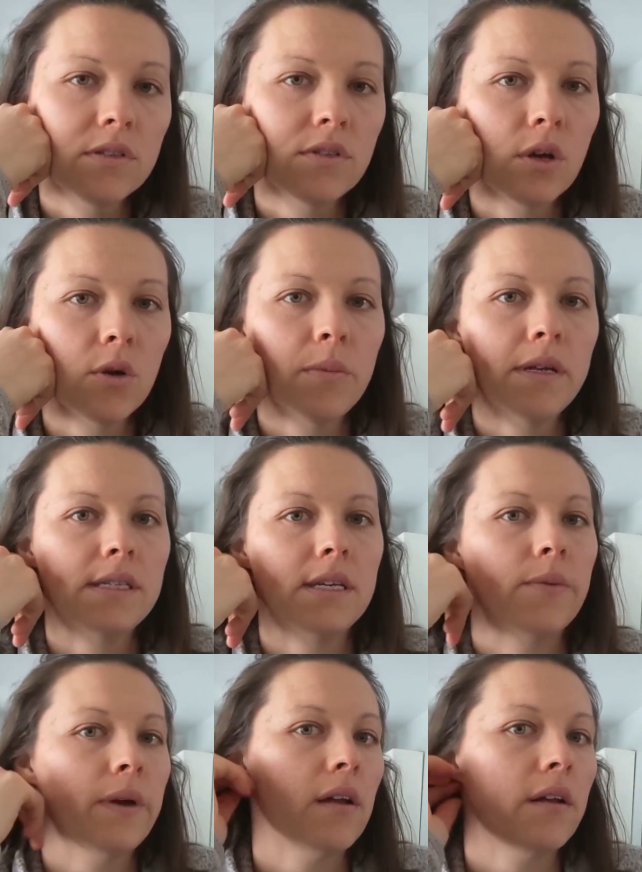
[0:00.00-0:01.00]
been so
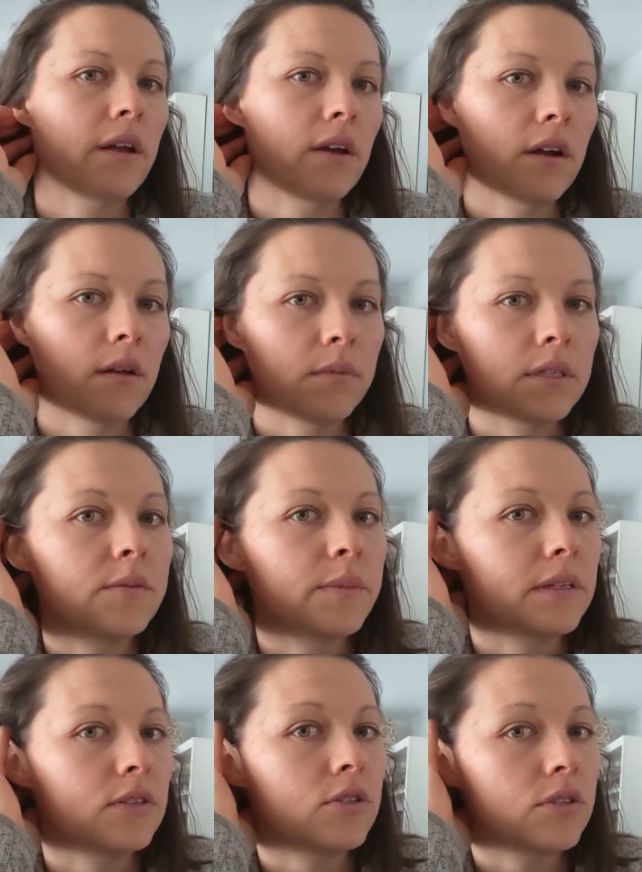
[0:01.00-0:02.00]
busy around here. I'm just
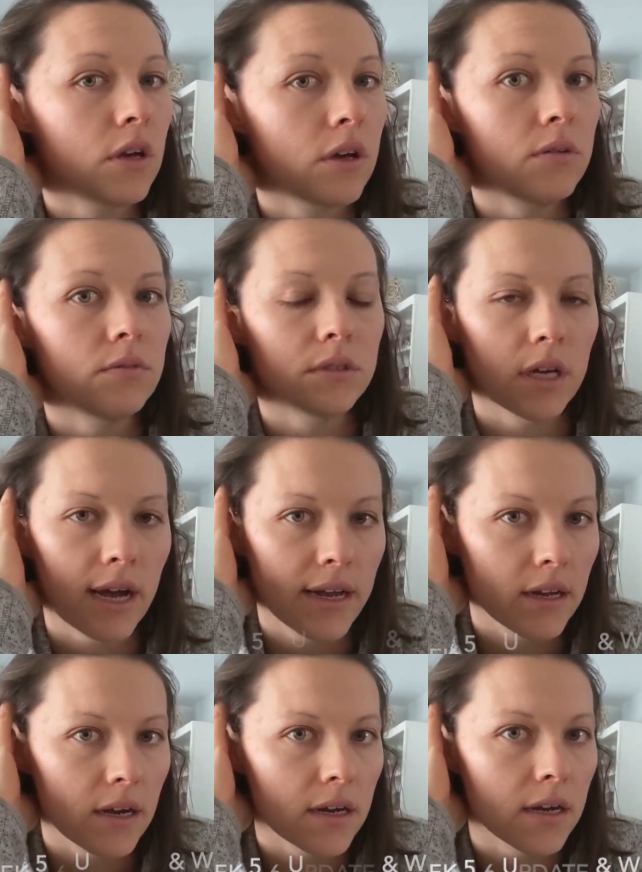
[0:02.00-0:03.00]
been so
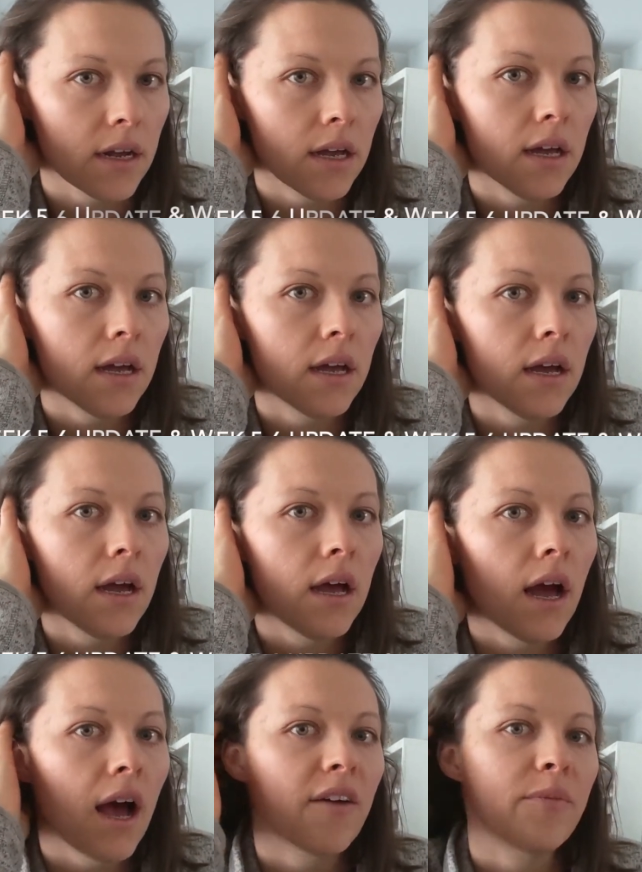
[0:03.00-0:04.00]
tired.
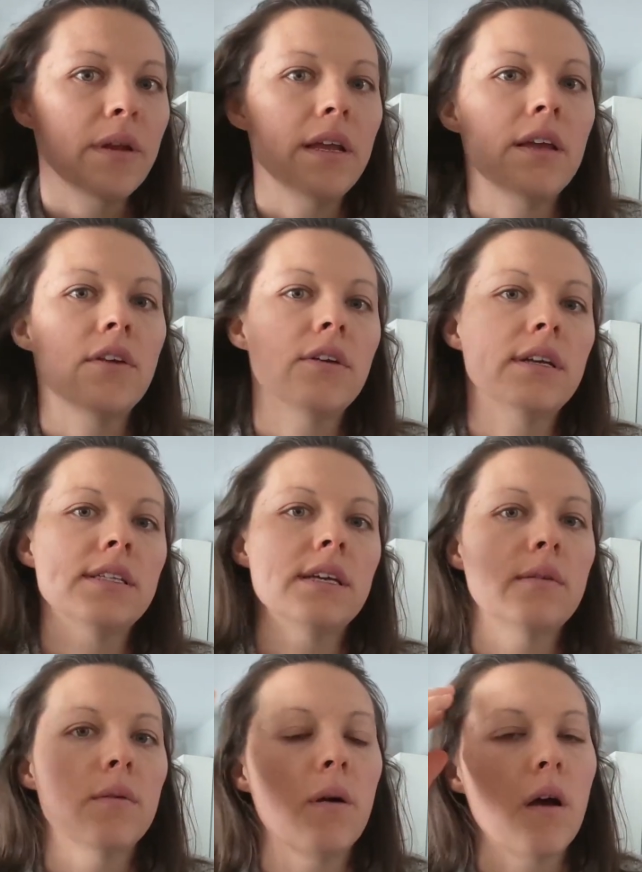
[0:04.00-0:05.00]
I've been
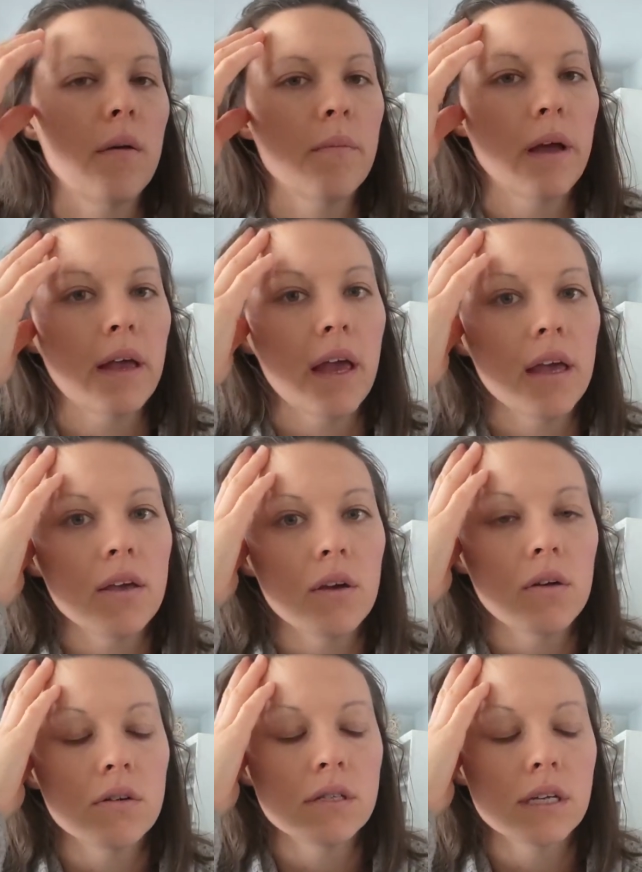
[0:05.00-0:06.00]
increasing my egg
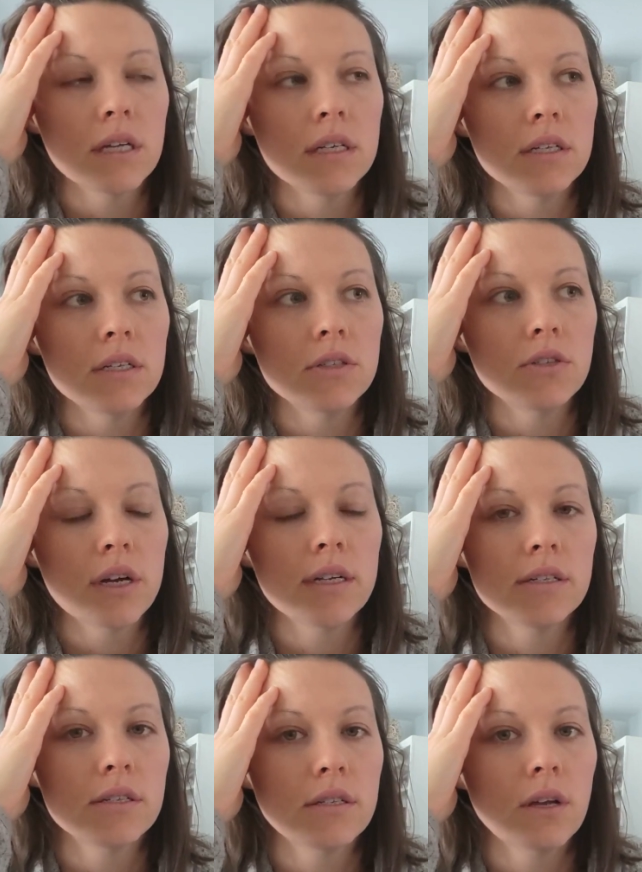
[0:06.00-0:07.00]
yolks and trying
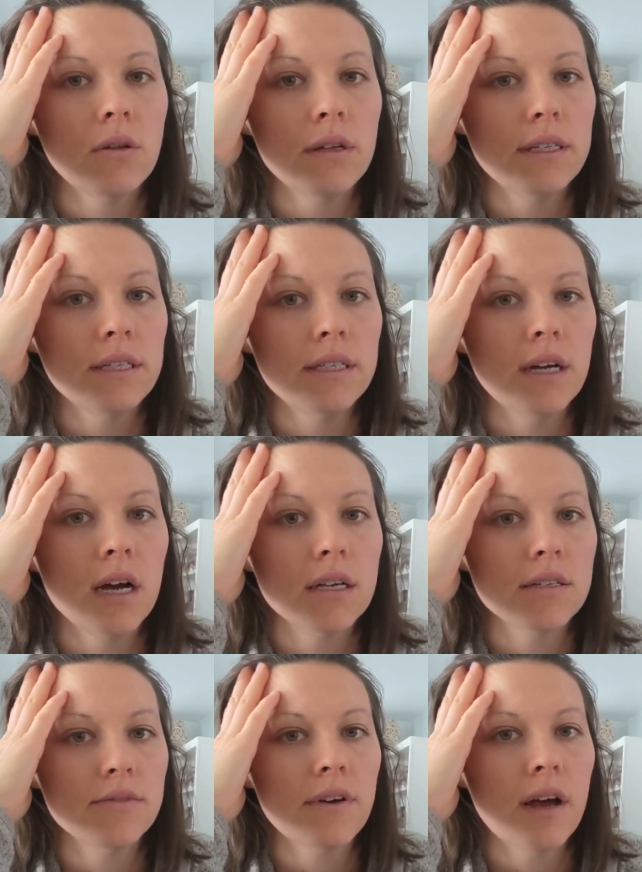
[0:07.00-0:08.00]
to slowly
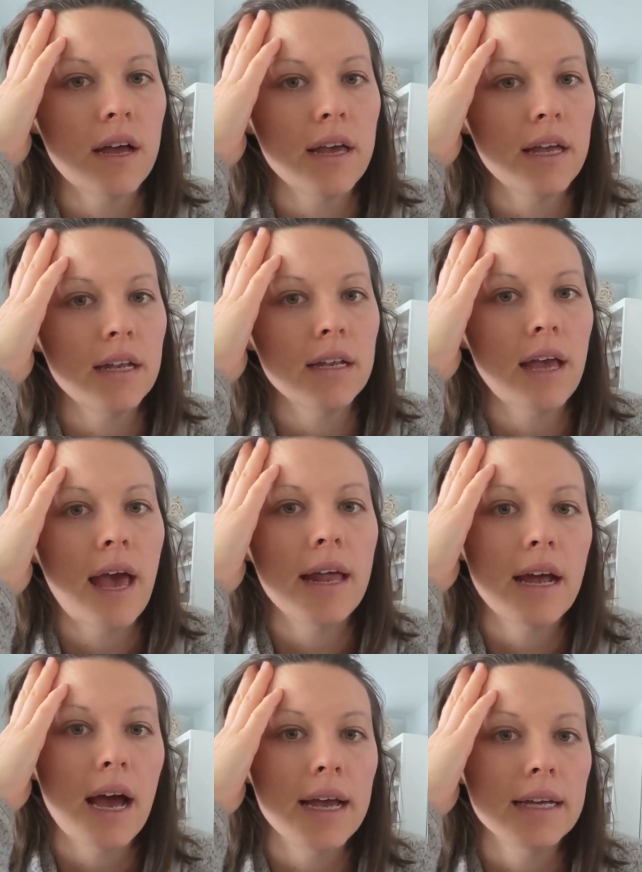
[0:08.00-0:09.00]
detoxify and
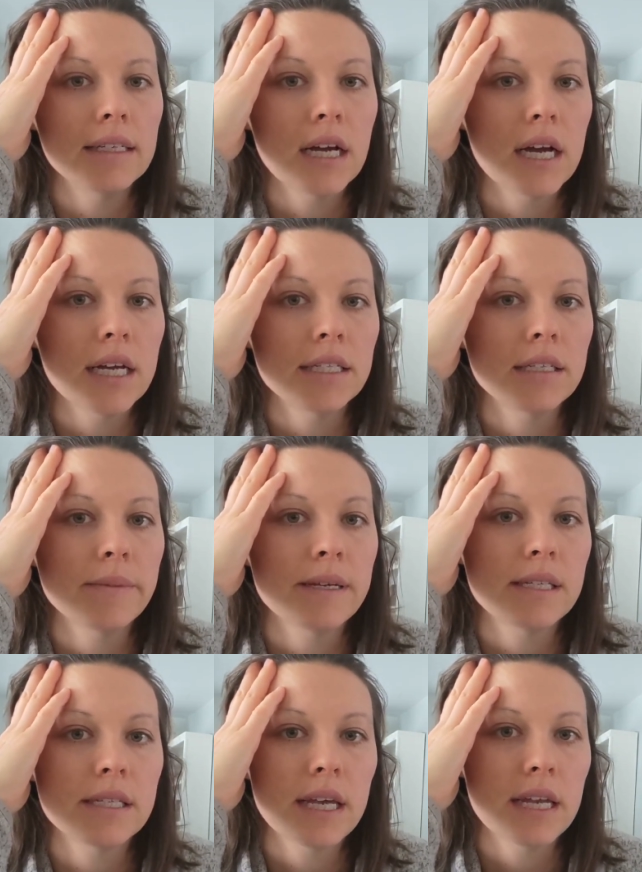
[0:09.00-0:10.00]
add iodine to my
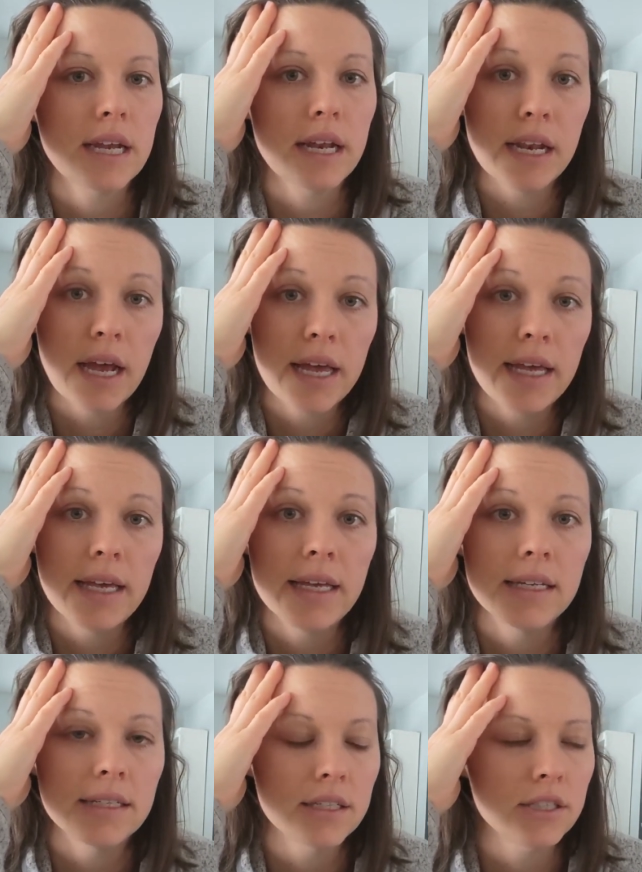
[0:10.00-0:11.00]
skin at night
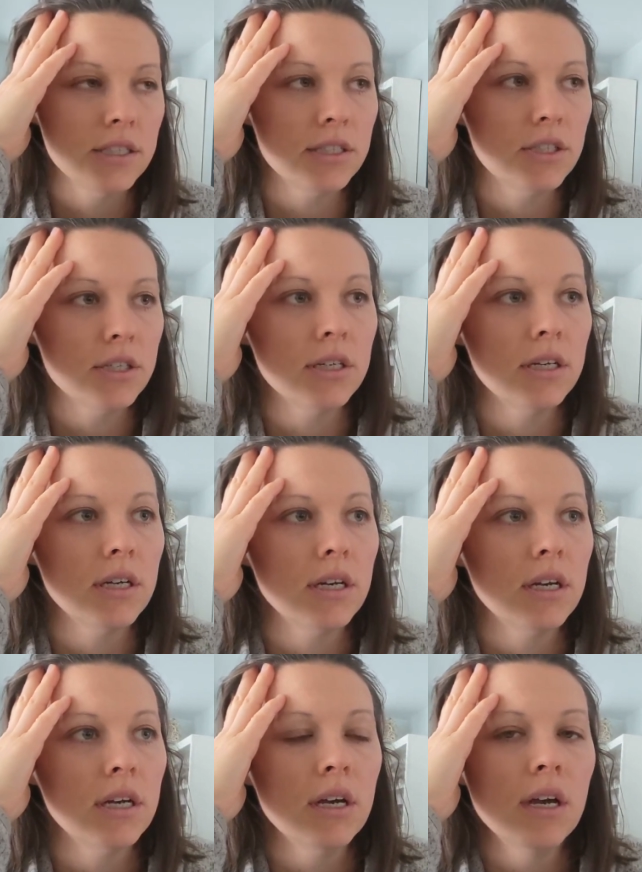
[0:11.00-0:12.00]
in addition to
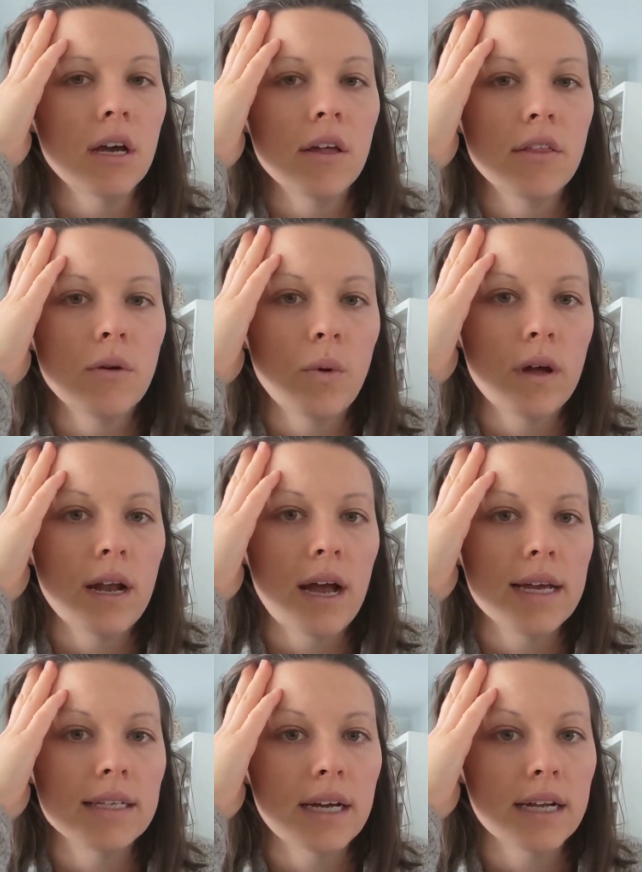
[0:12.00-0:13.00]
the one
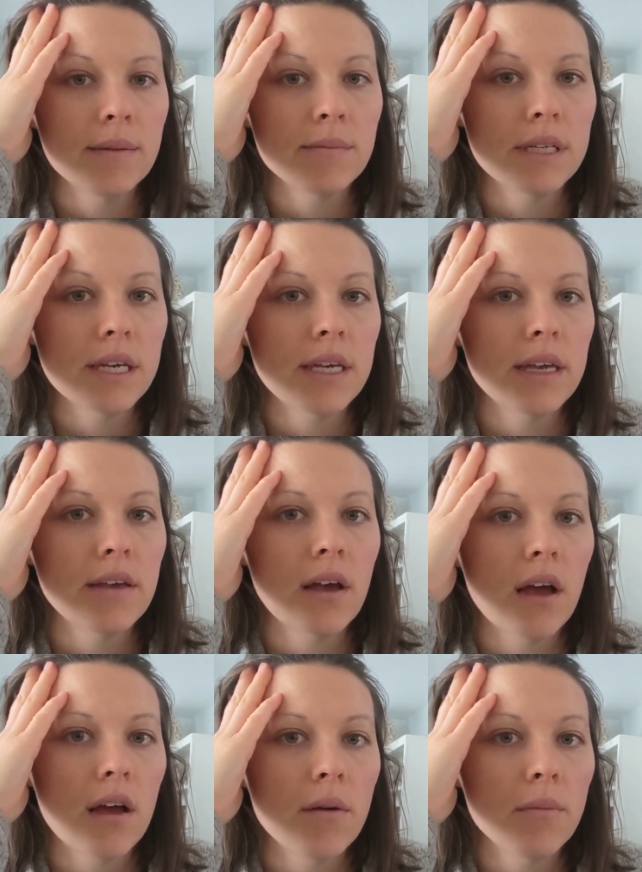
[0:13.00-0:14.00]
iodine I'm taking
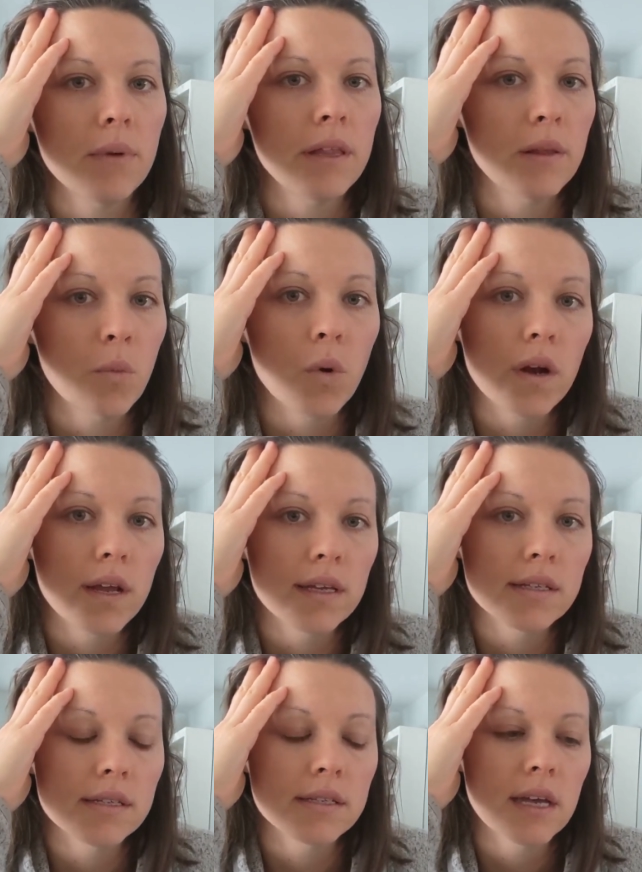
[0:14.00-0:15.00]
in the
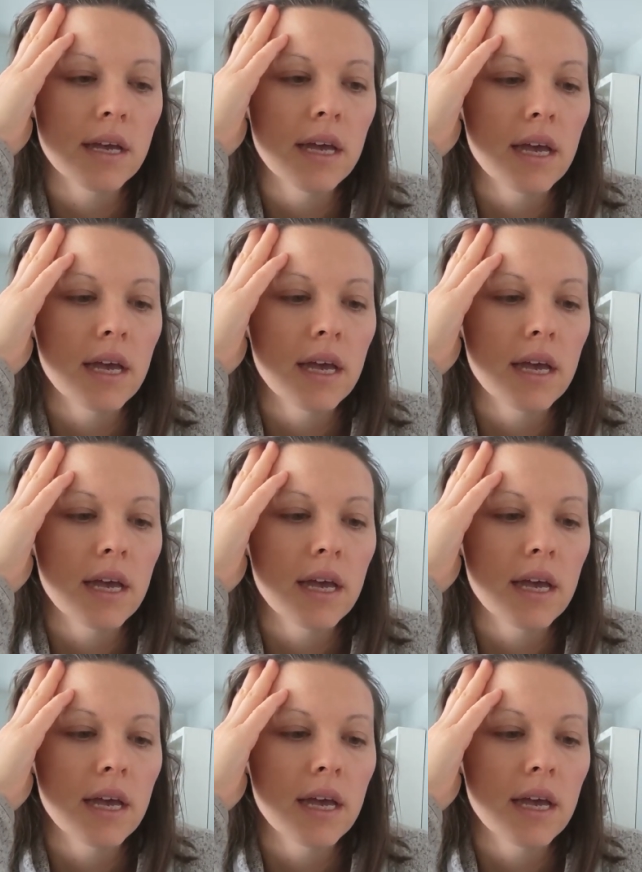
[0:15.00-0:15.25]
mornings.